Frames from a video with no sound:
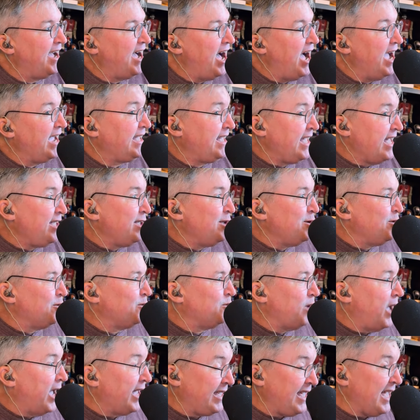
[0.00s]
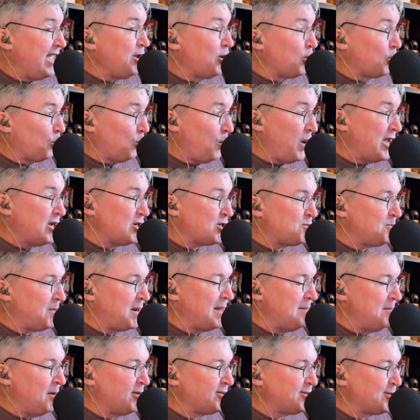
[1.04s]
i get your i get your wish but
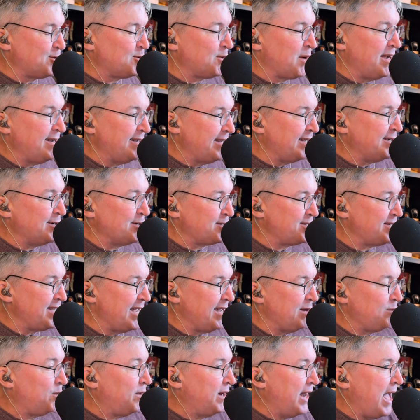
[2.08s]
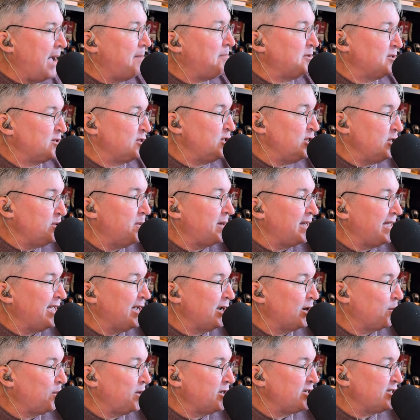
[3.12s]
i'm also trying to understand what apple's doing
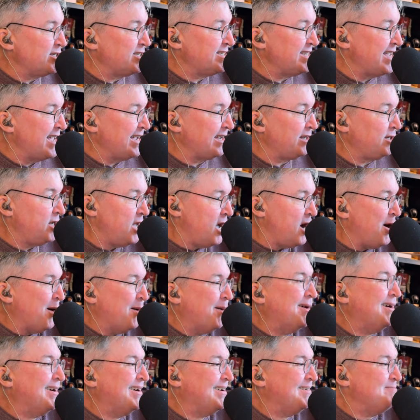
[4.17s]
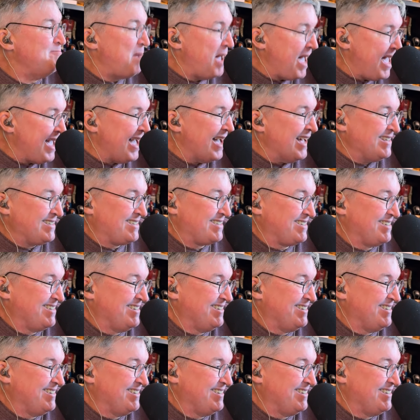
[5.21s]
here which is saying no pay us